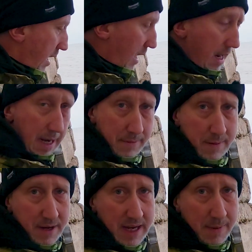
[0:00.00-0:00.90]
And
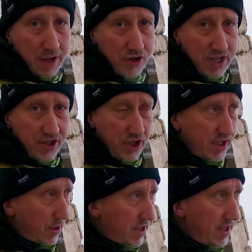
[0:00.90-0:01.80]
maybe an email address,
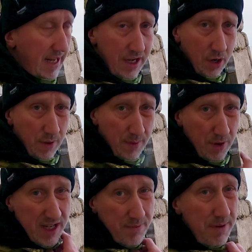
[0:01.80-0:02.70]
just so I can let you know
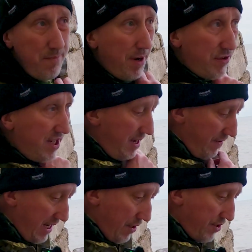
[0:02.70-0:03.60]
when it's been posted and
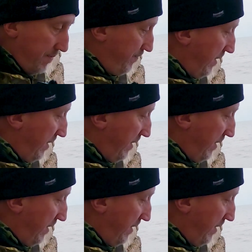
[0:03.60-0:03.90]
everything else.